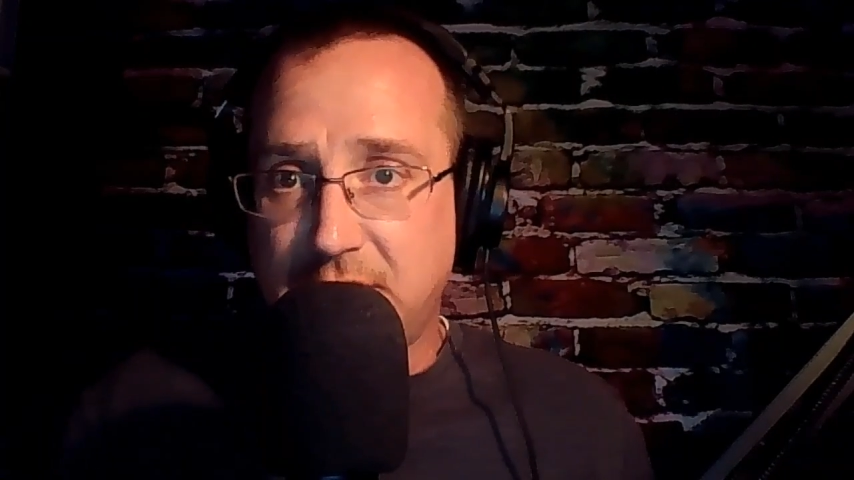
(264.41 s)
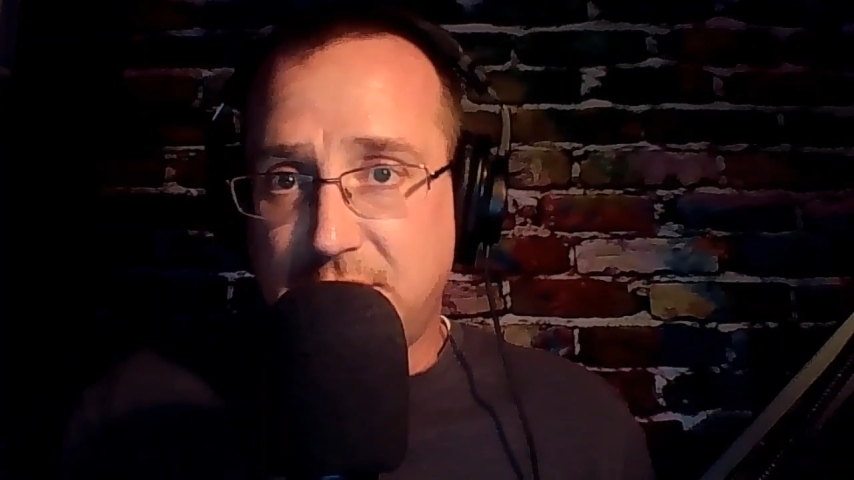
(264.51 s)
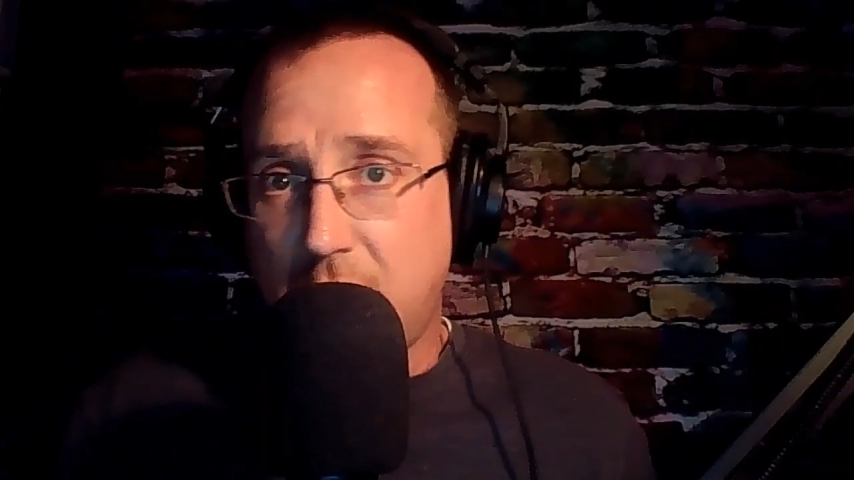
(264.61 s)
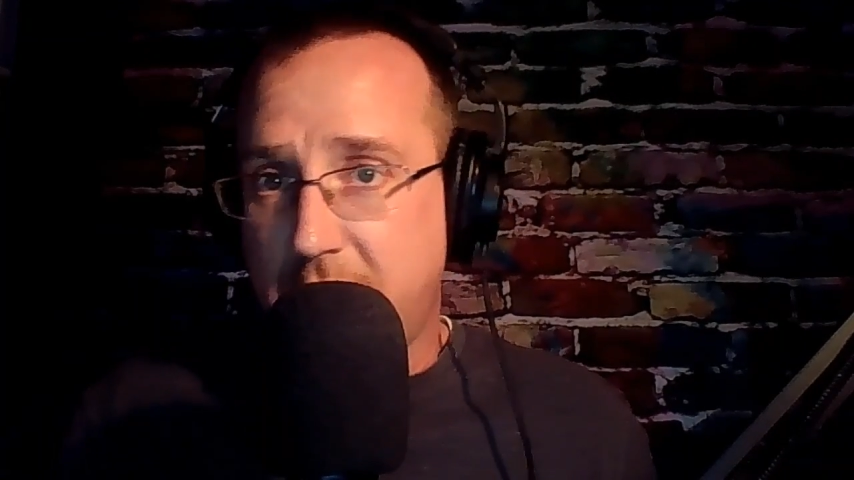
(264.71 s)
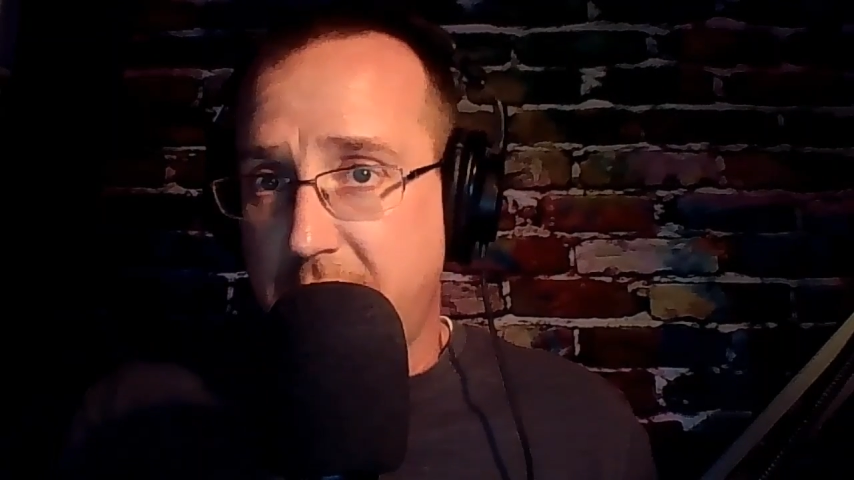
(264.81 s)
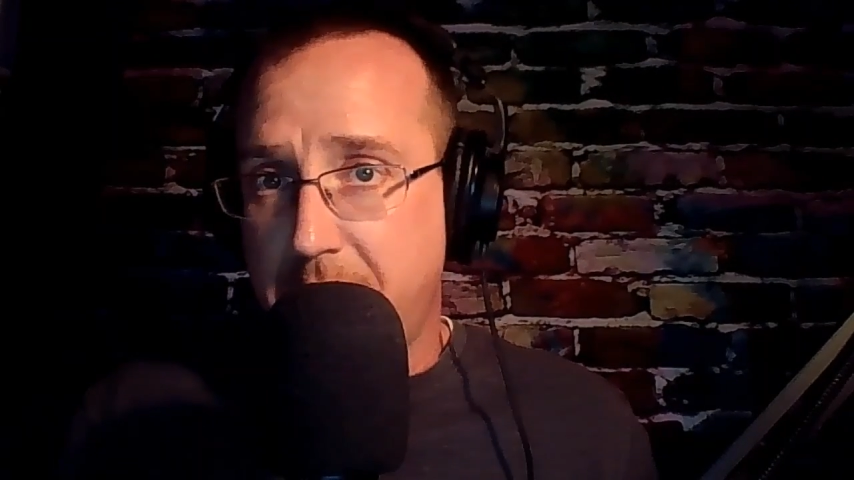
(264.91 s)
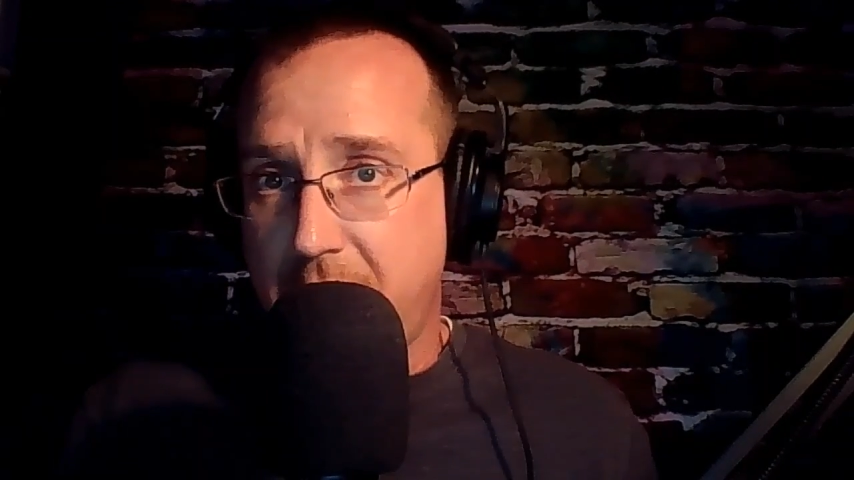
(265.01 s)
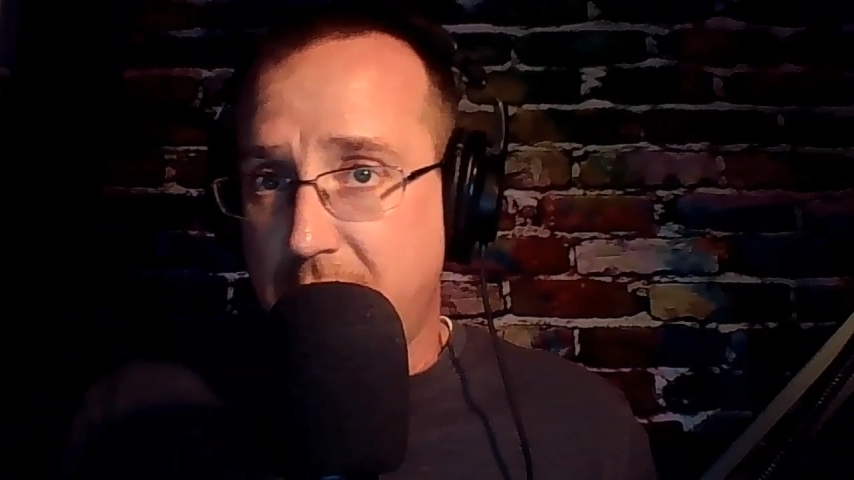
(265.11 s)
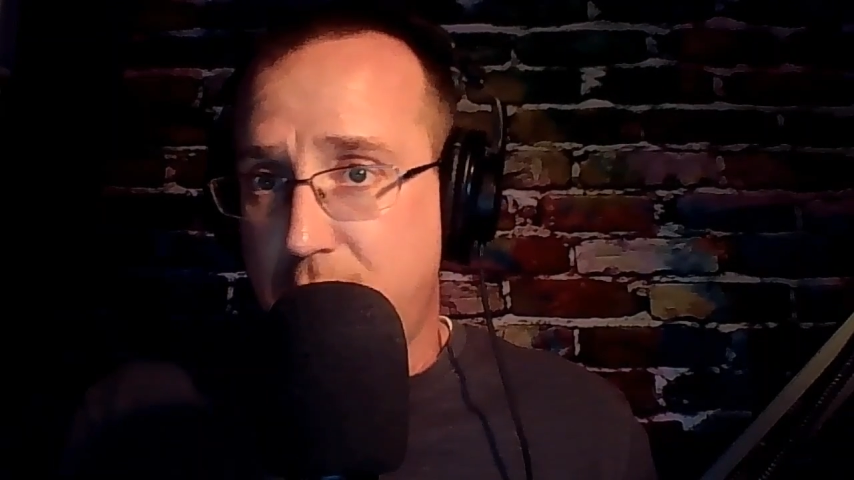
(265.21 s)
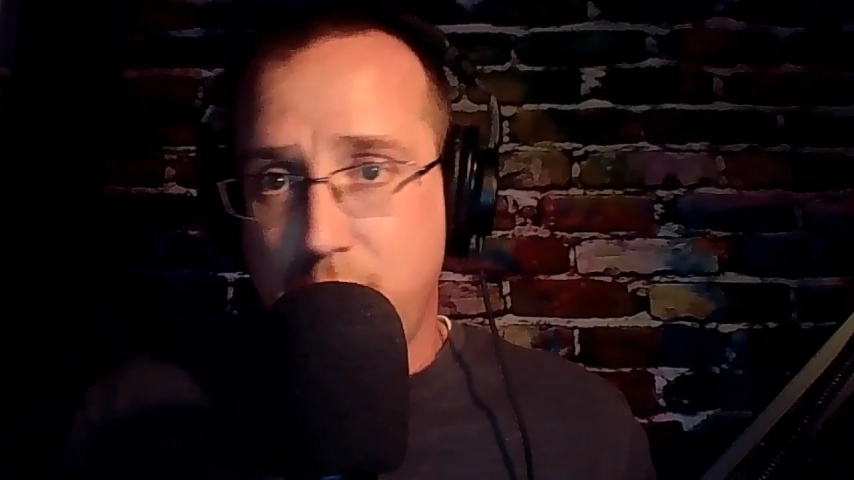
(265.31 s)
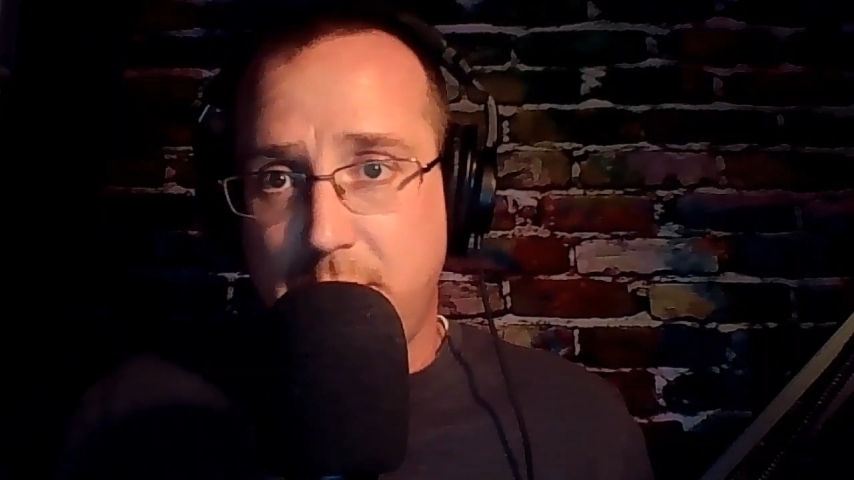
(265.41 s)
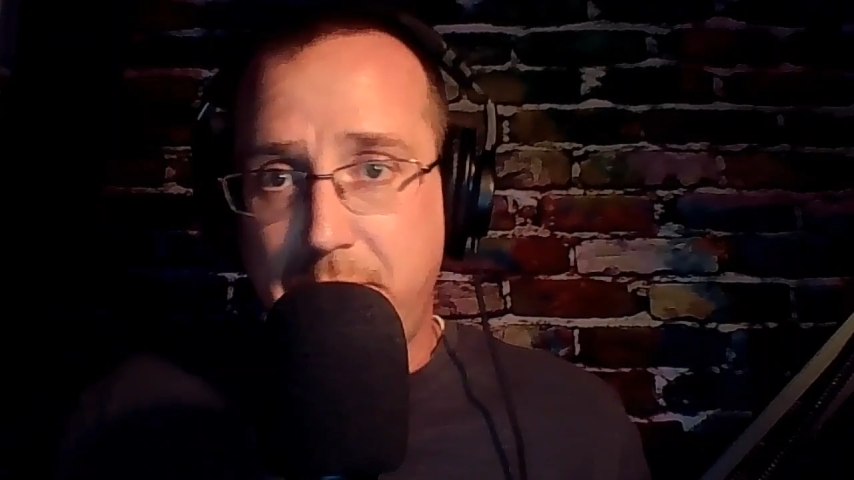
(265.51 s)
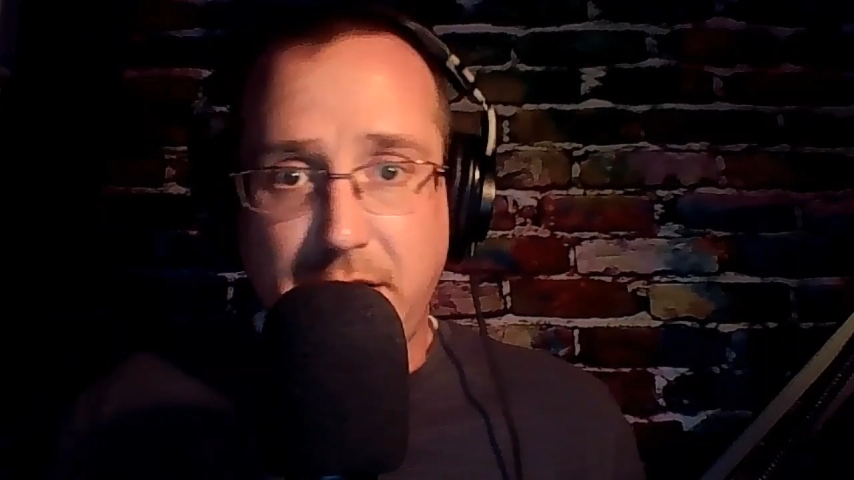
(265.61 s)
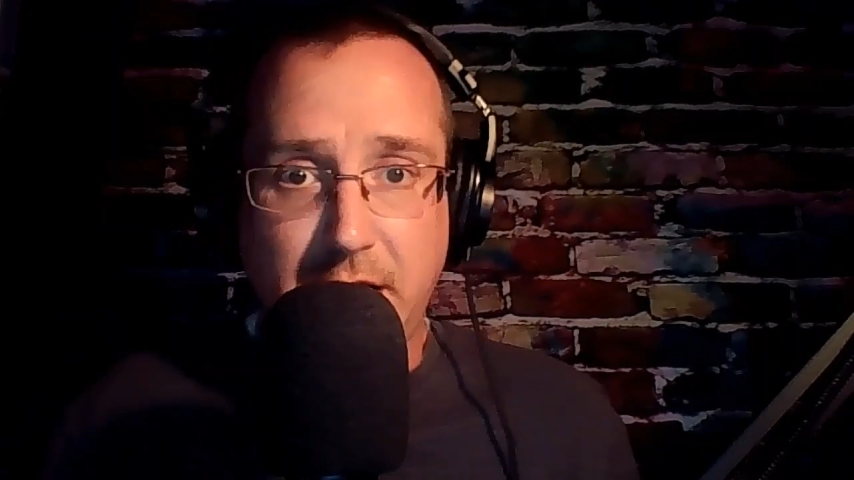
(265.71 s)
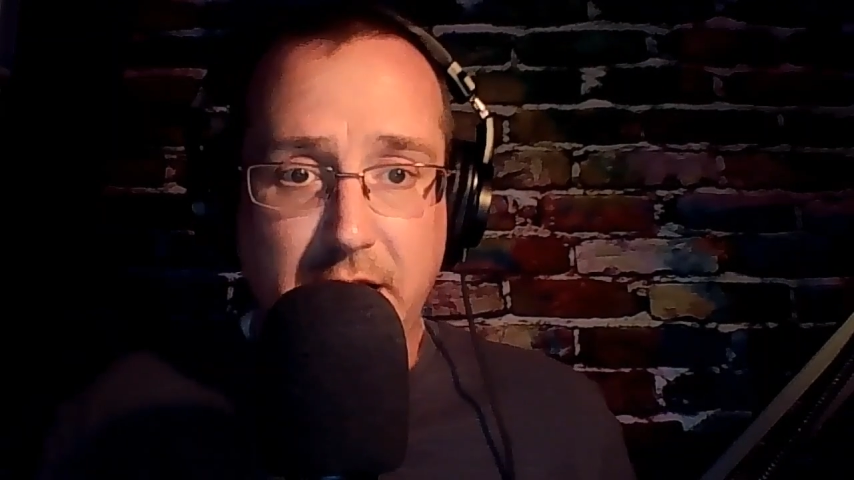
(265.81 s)
is talking about a human
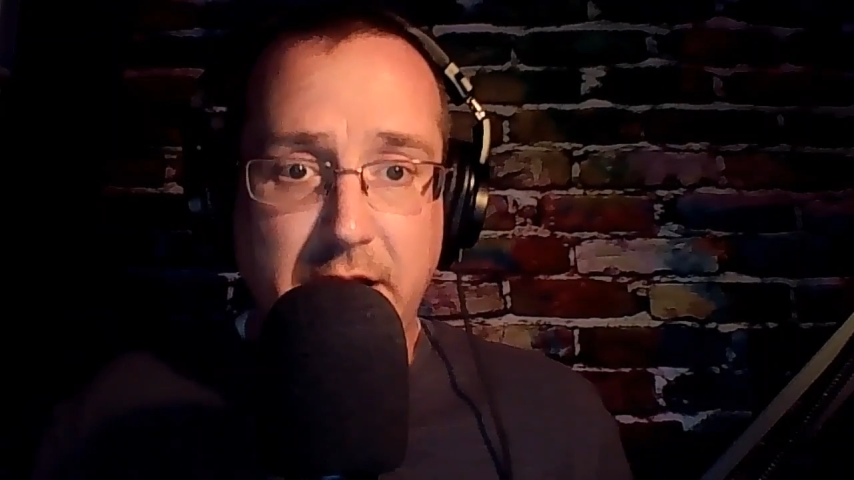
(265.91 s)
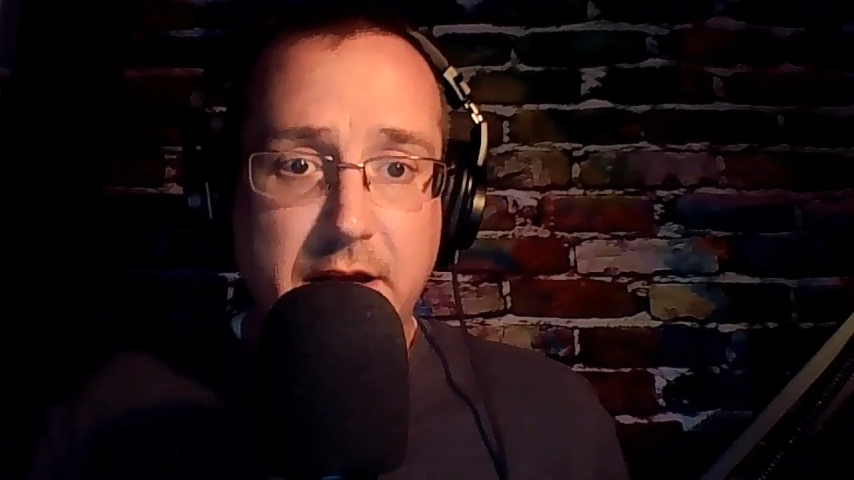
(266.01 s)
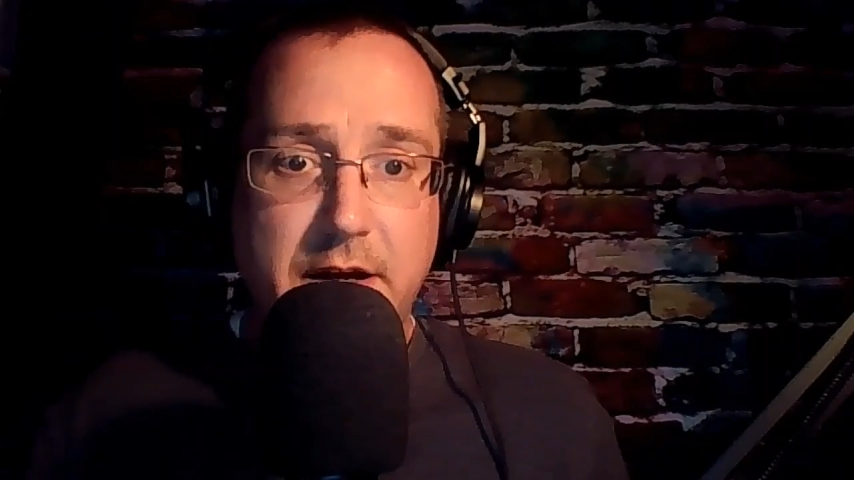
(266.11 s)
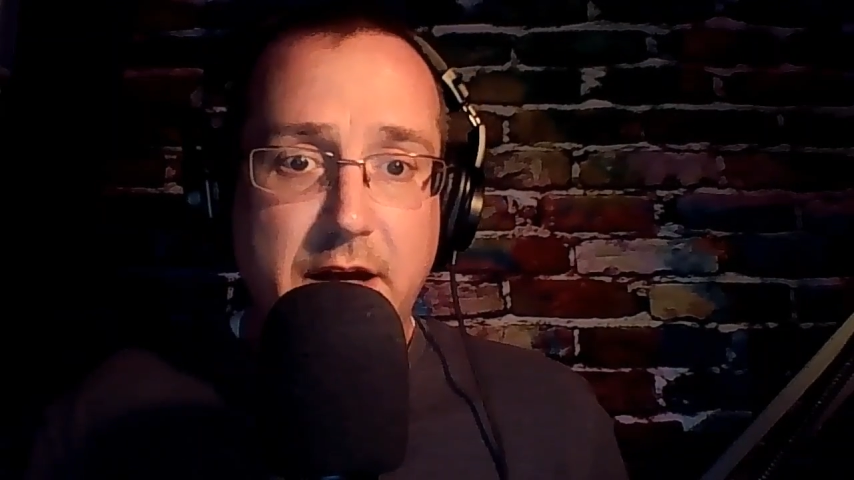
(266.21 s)
being